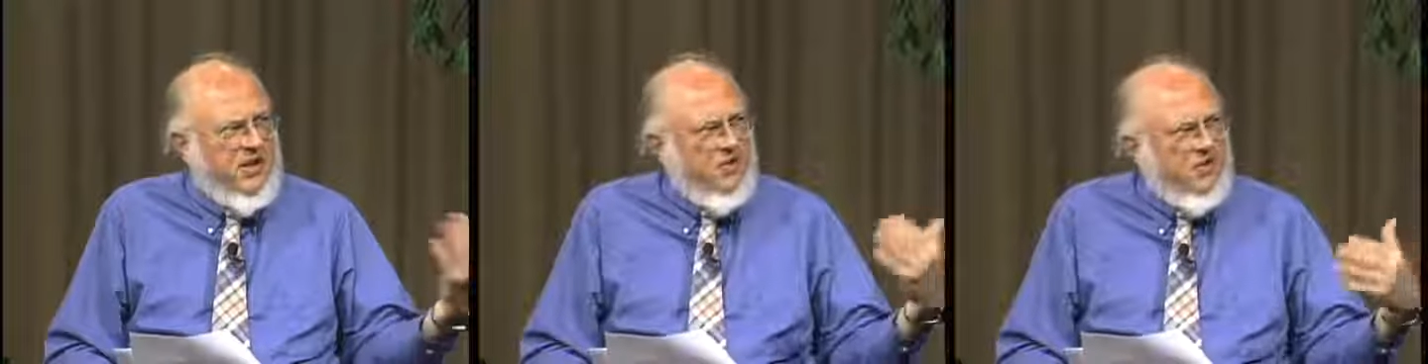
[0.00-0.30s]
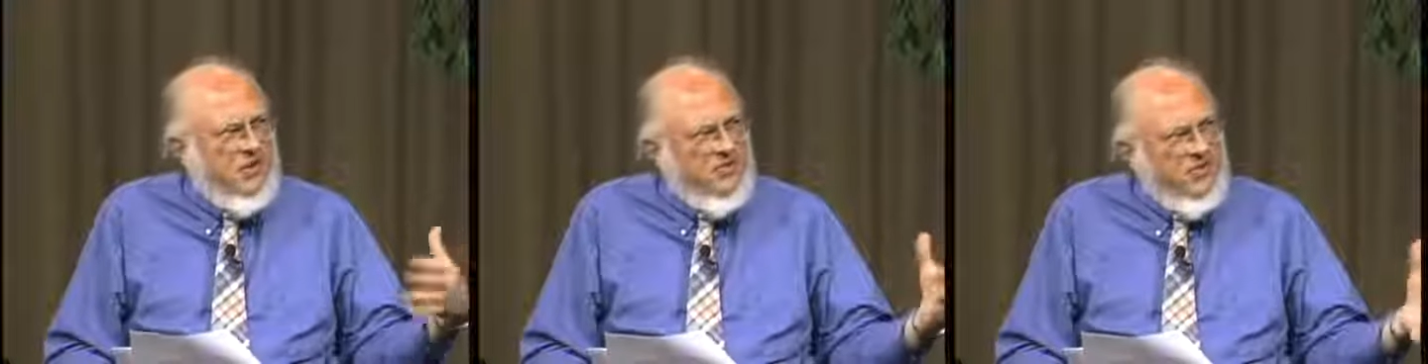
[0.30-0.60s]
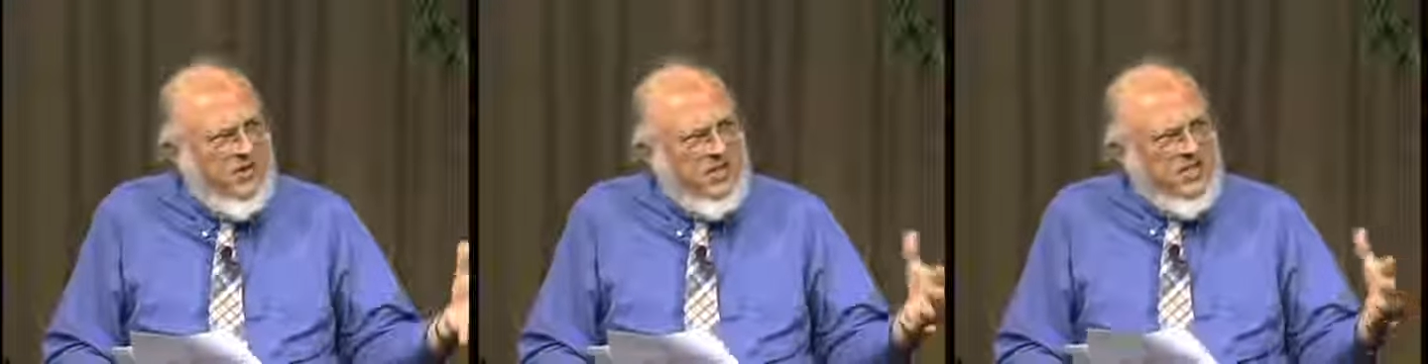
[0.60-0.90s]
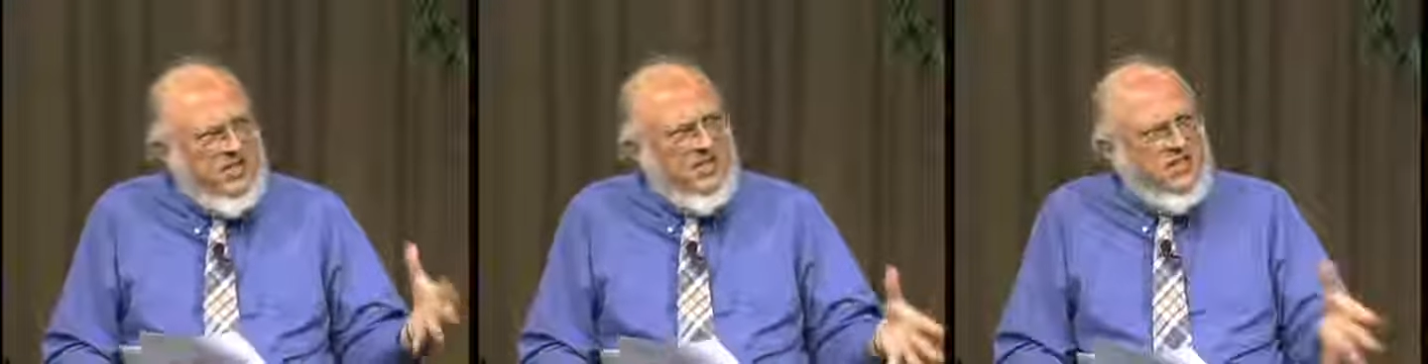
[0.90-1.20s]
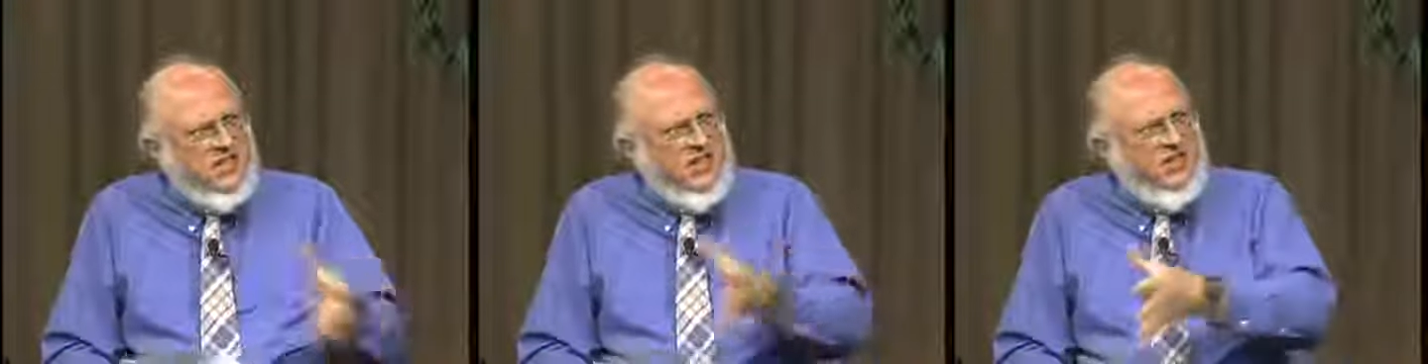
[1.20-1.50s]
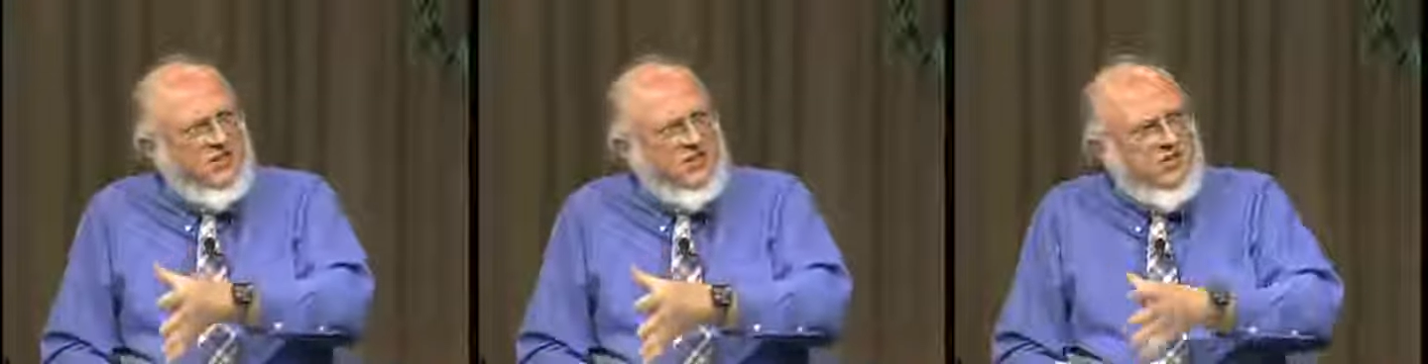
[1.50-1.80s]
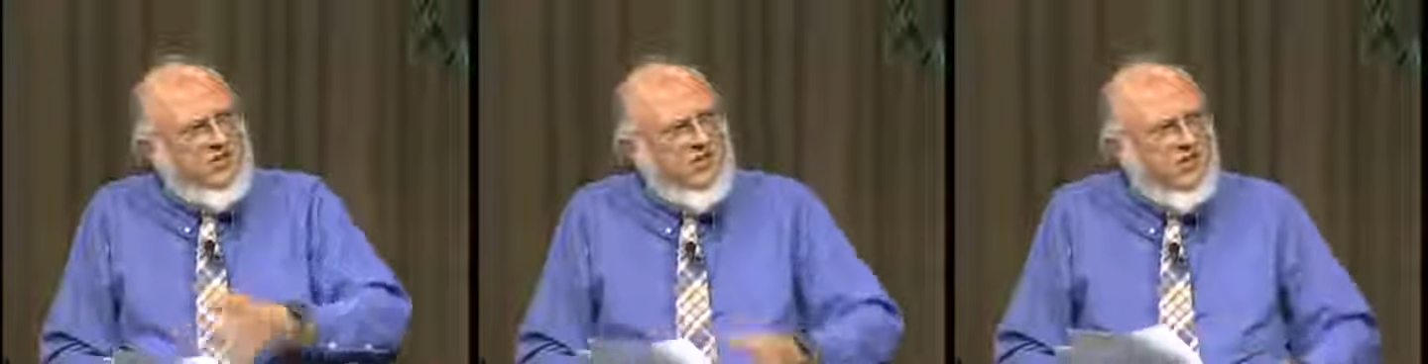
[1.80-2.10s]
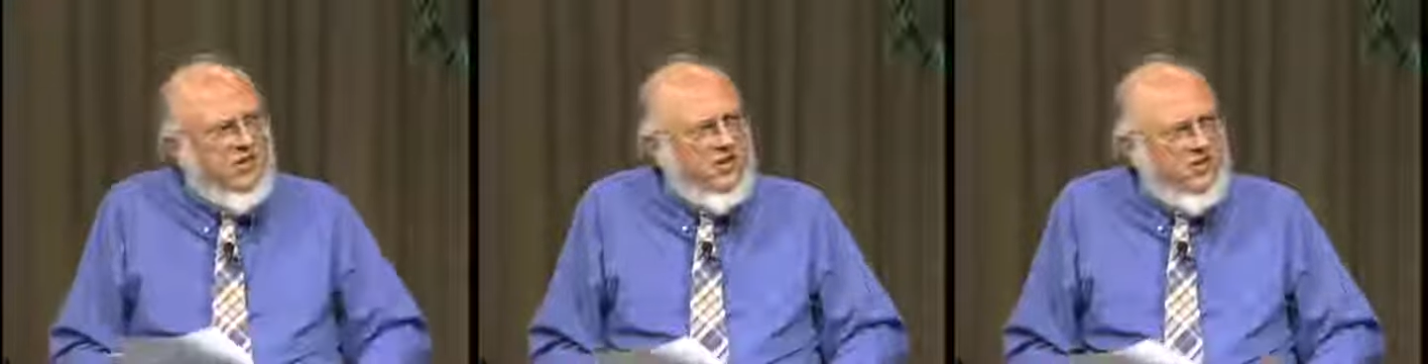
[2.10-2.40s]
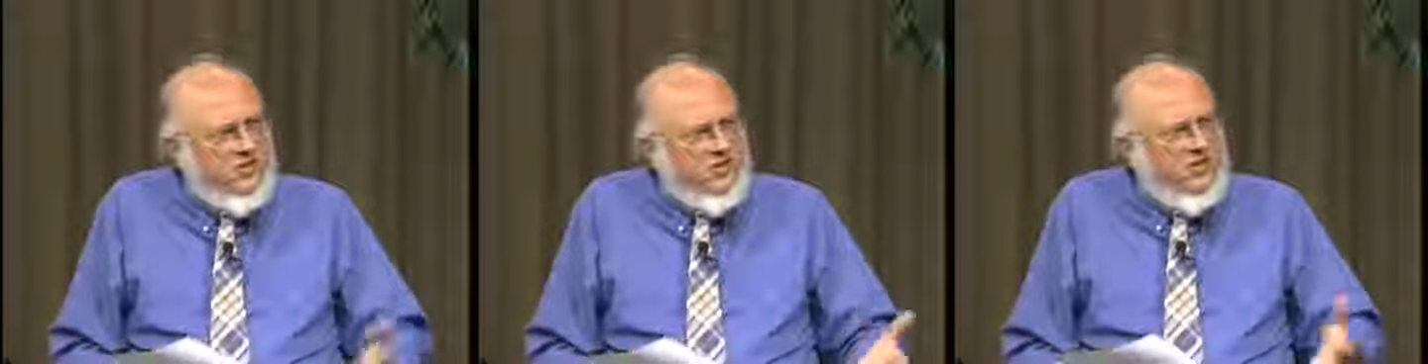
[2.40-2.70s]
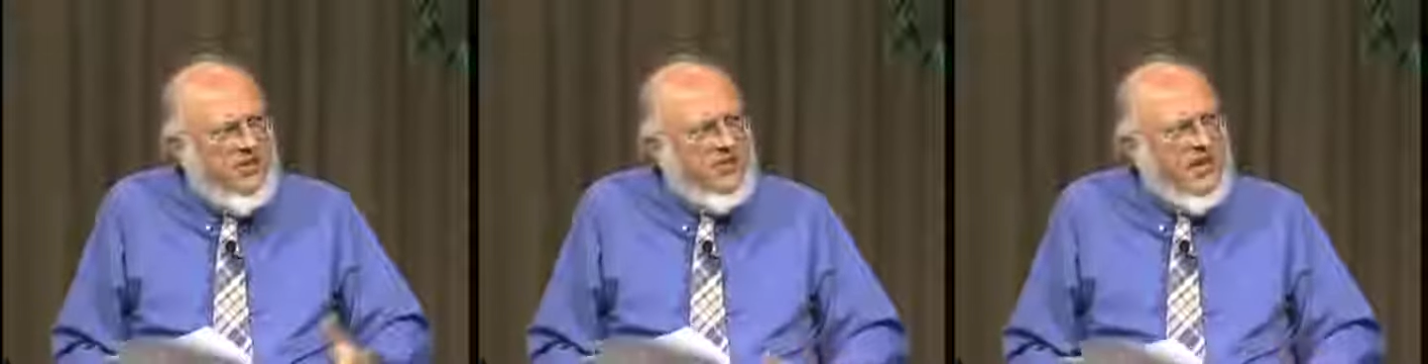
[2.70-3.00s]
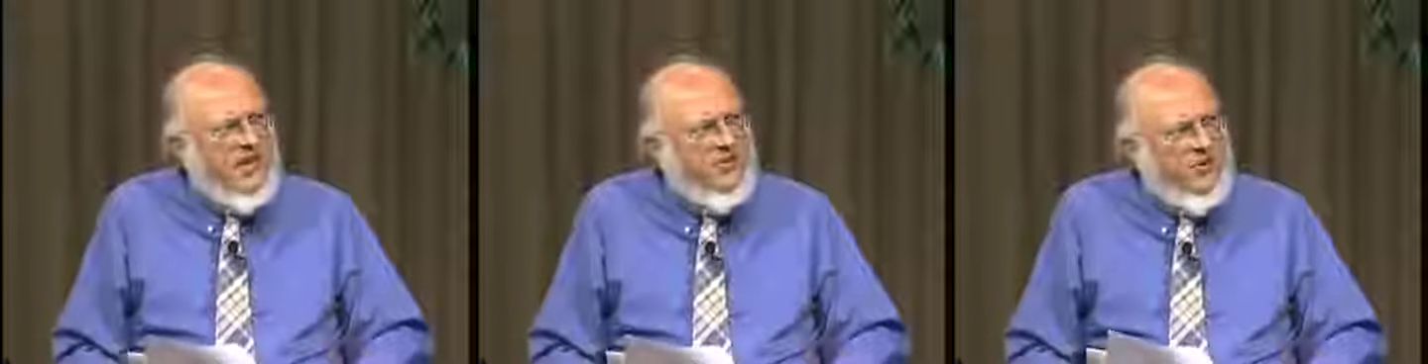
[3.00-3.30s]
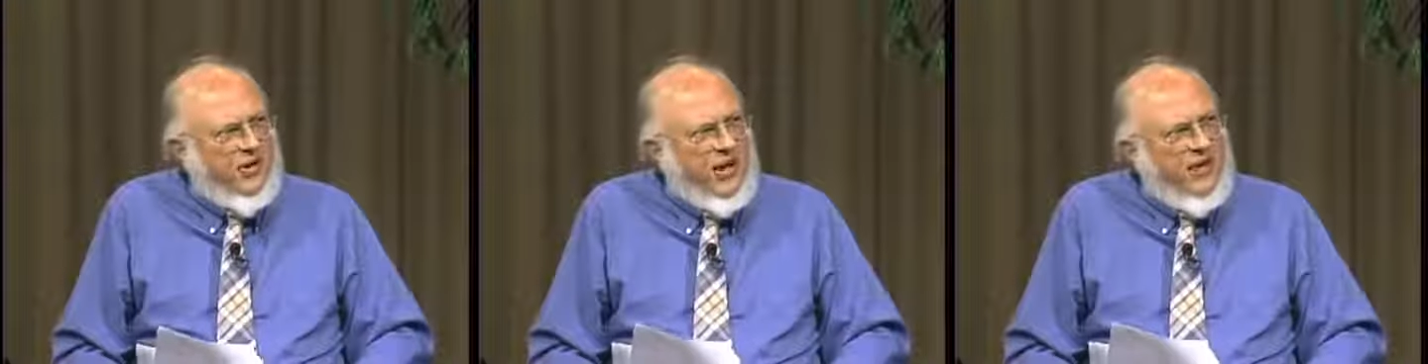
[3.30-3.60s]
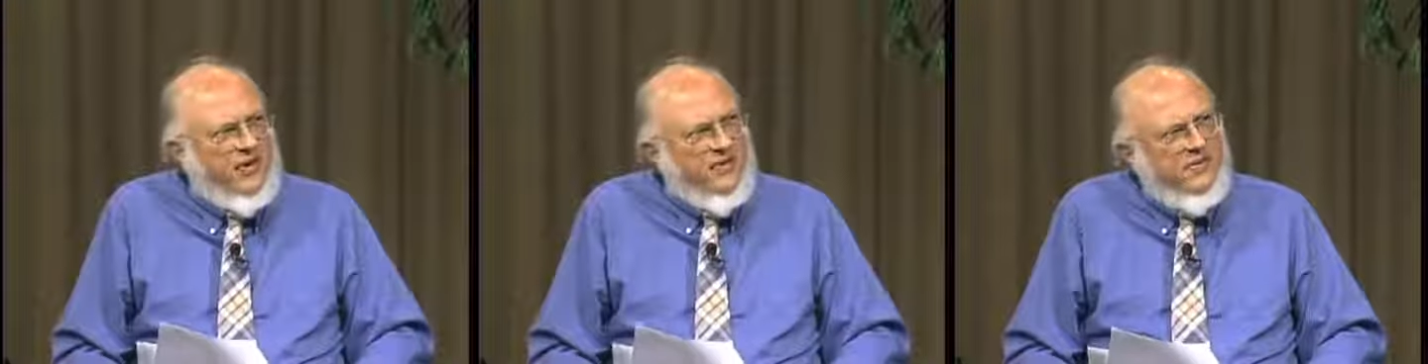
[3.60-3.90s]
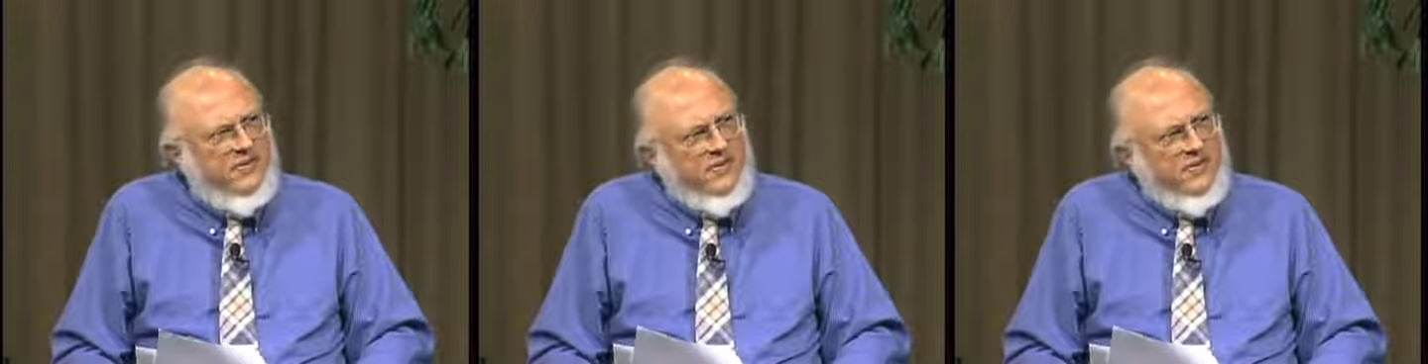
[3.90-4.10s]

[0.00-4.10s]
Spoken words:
and what have you done since that led you to doing this kind of work now?